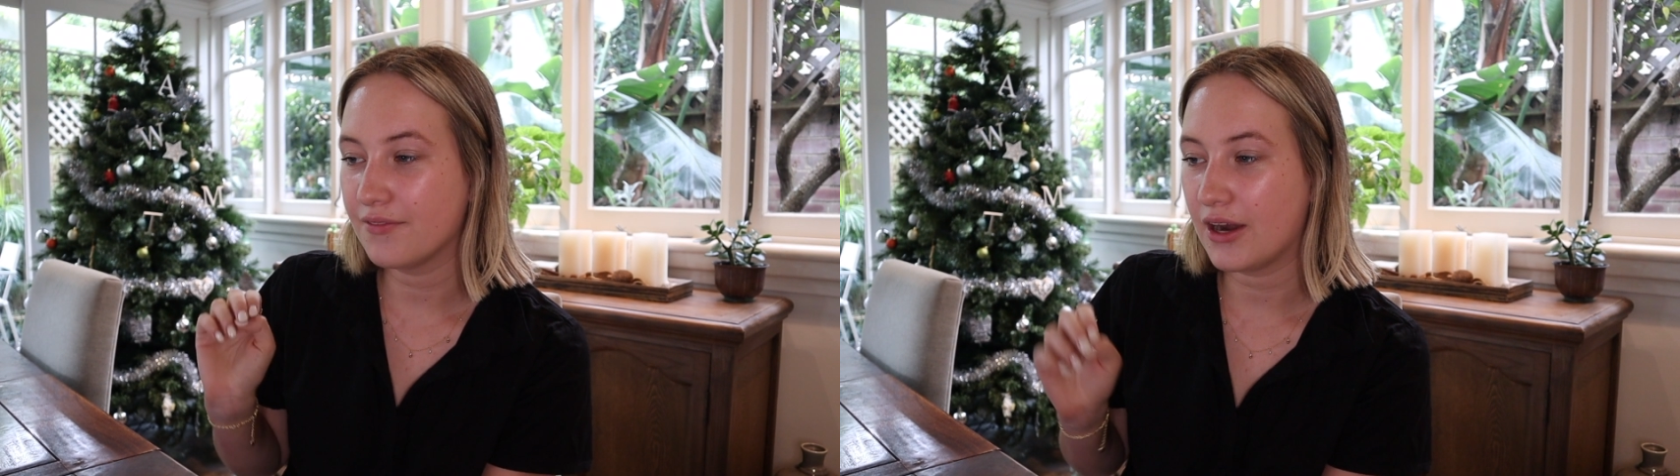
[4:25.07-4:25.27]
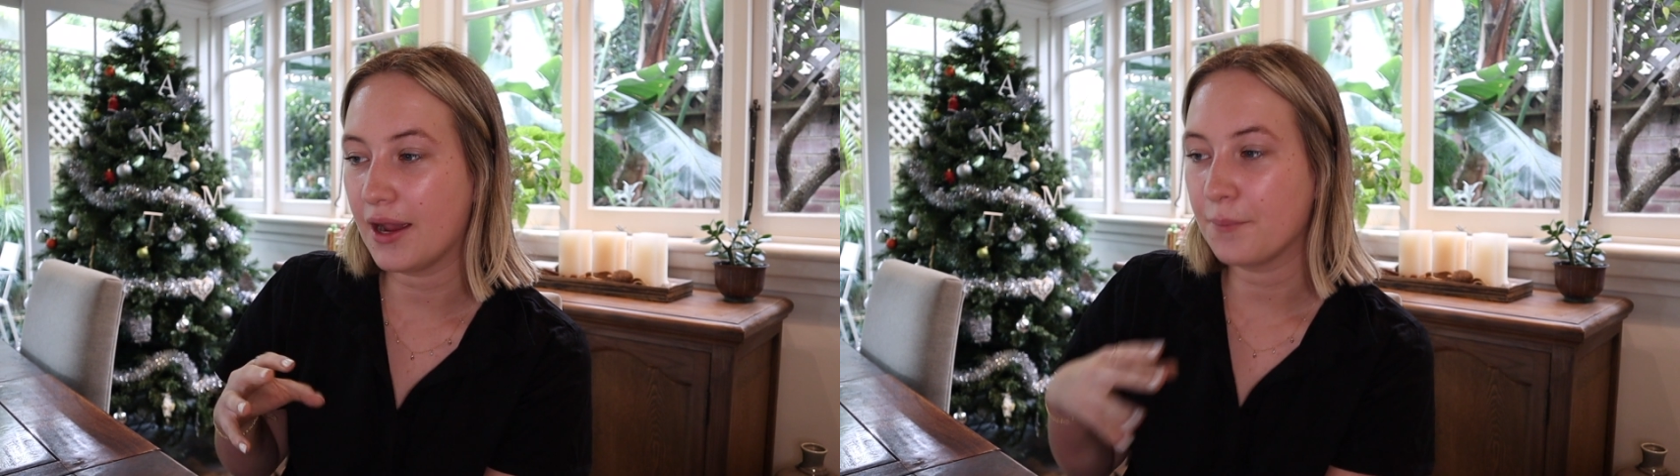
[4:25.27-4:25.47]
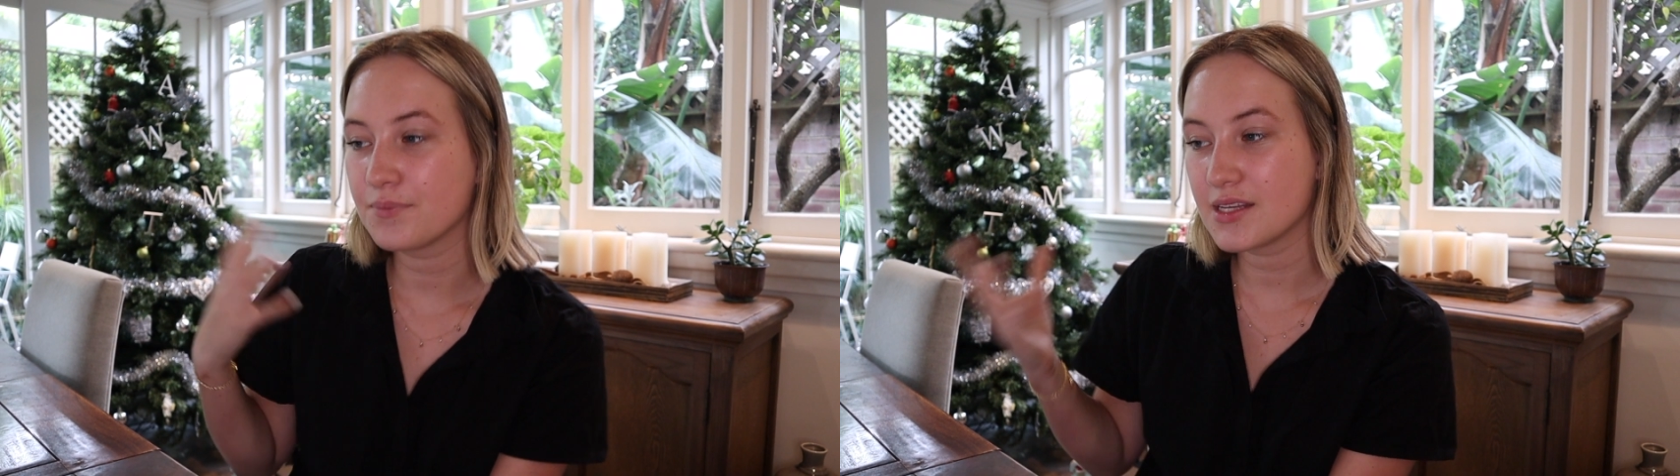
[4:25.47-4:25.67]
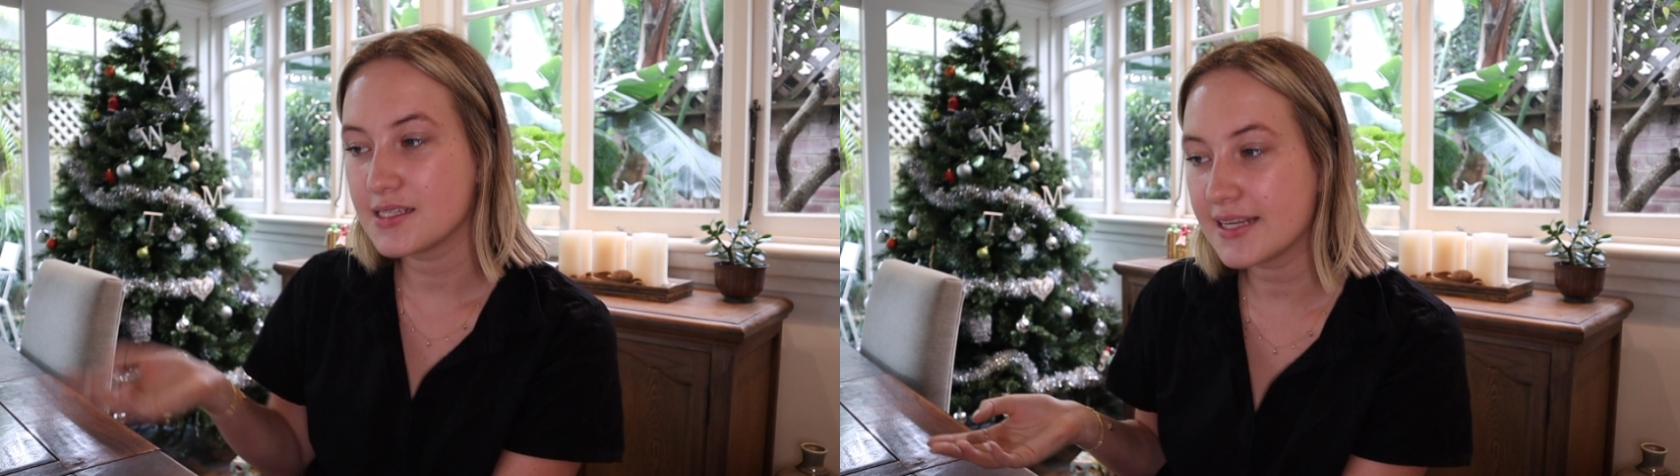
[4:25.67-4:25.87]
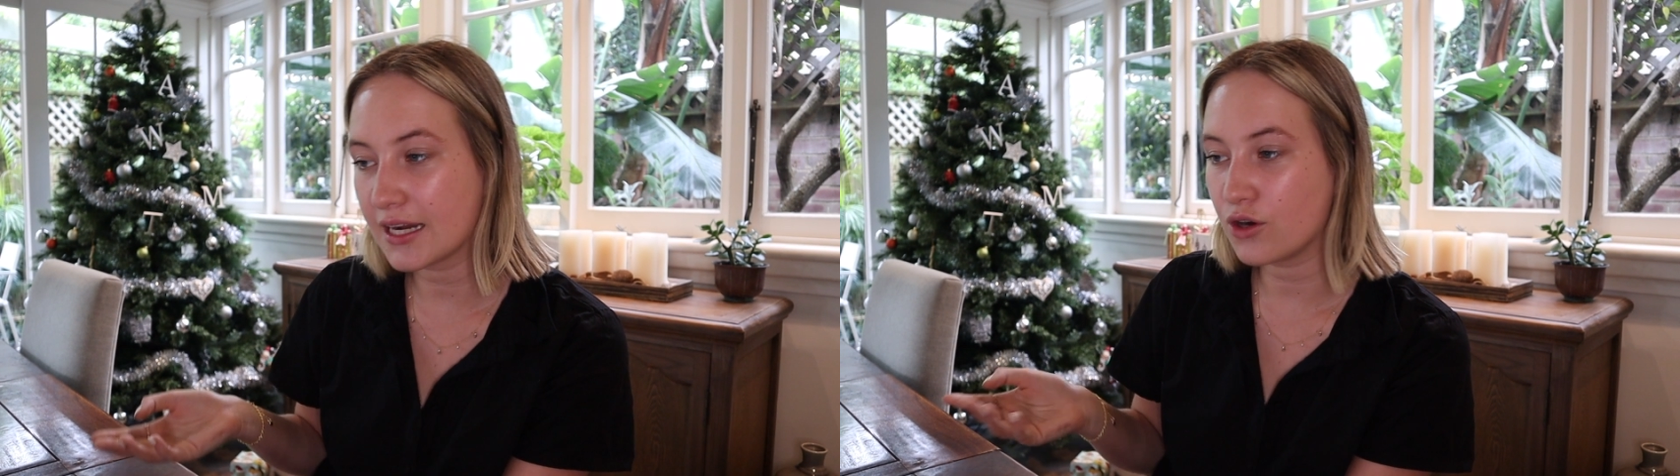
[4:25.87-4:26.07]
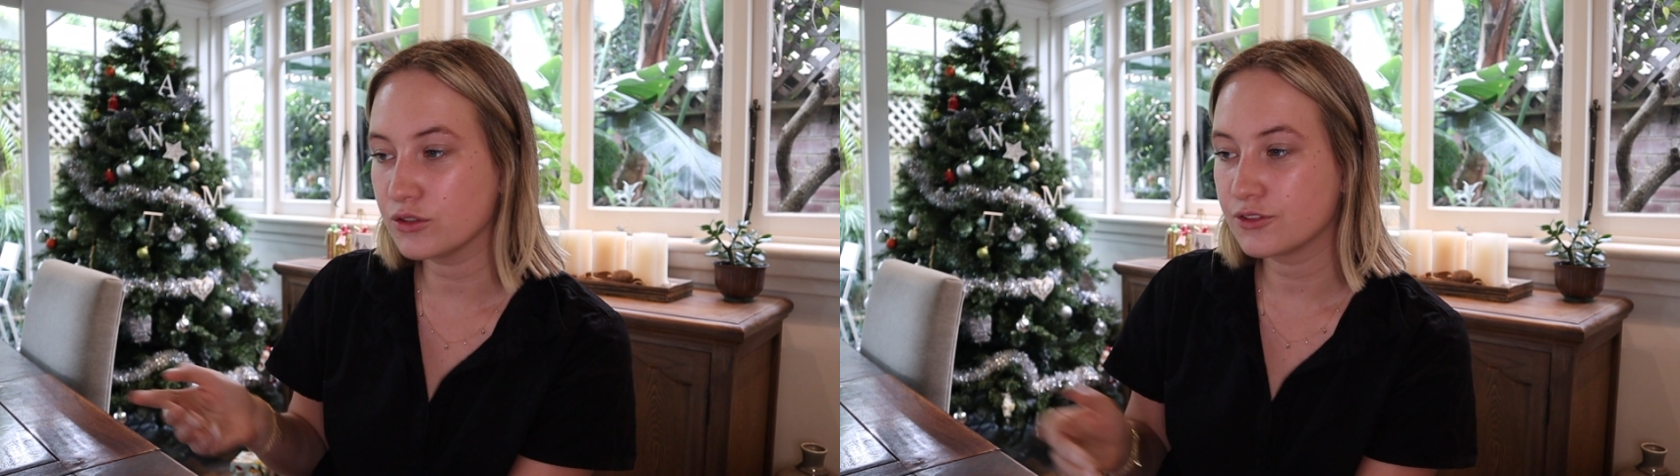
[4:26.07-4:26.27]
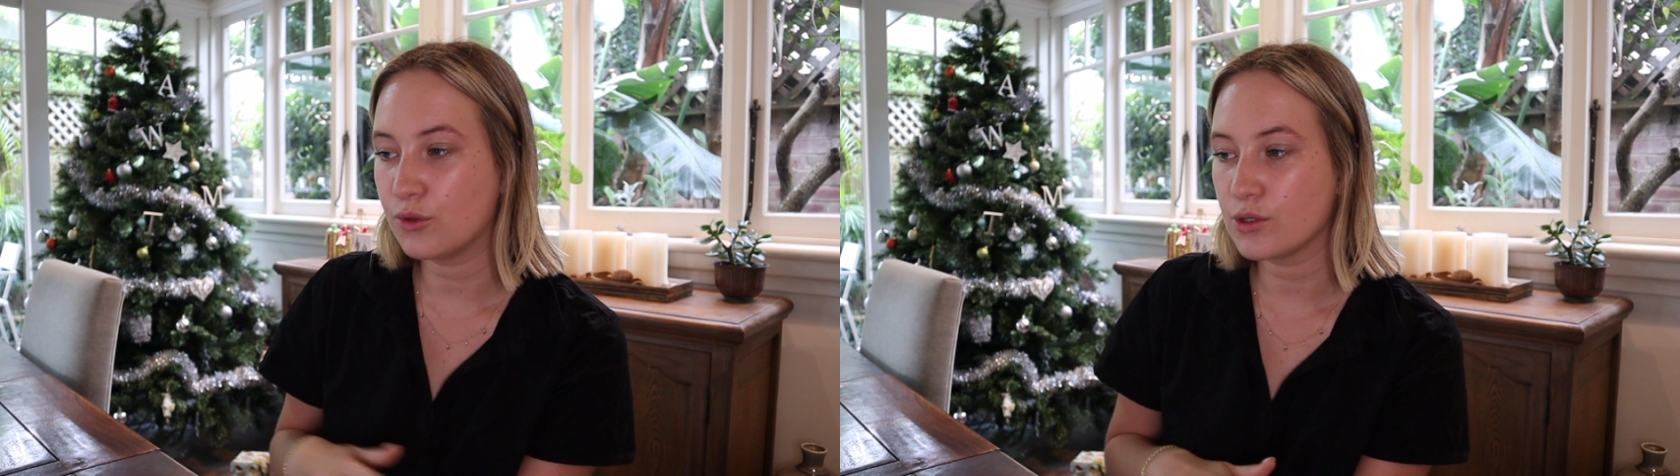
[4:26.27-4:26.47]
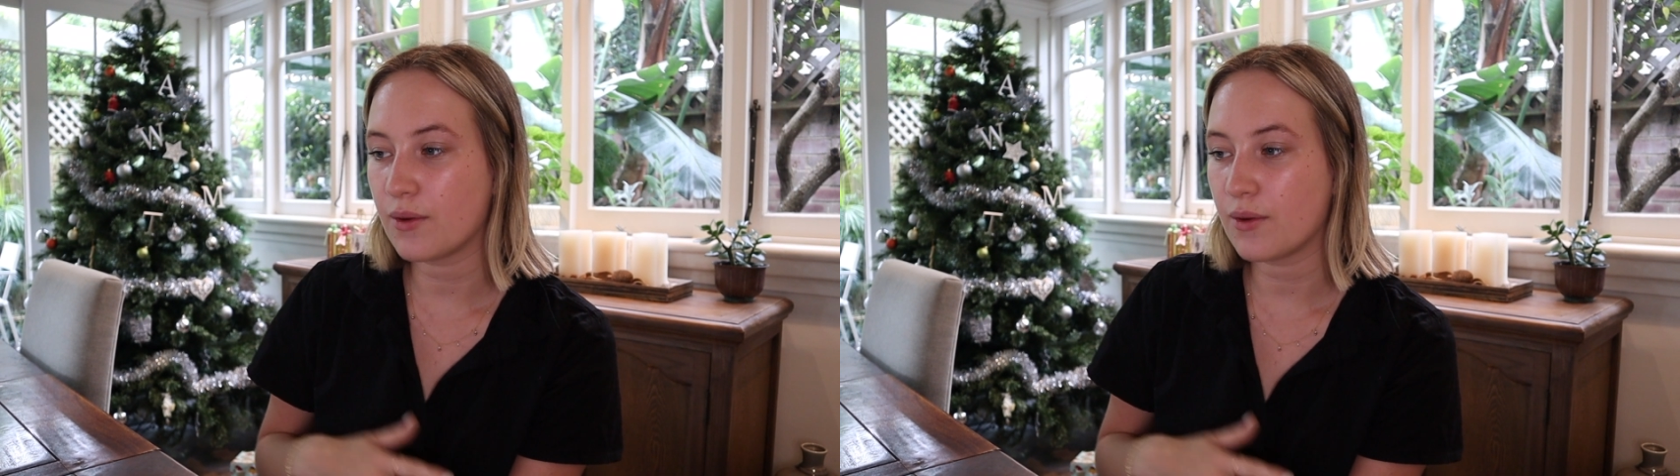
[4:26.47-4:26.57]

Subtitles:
that I set goals for.